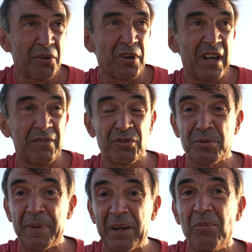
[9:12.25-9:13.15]
you have to
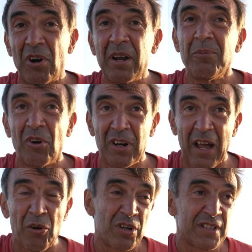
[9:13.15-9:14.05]
speak more and more
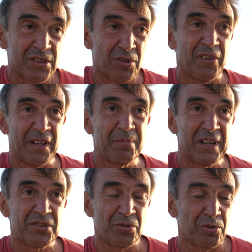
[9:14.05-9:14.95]
languages, so that
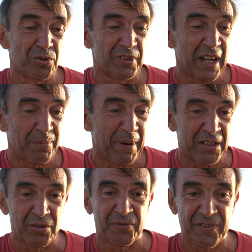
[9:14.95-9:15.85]
means to, to take
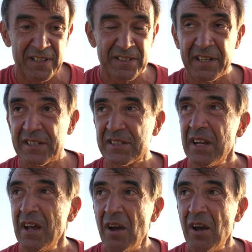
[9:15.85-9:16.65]
part of physics,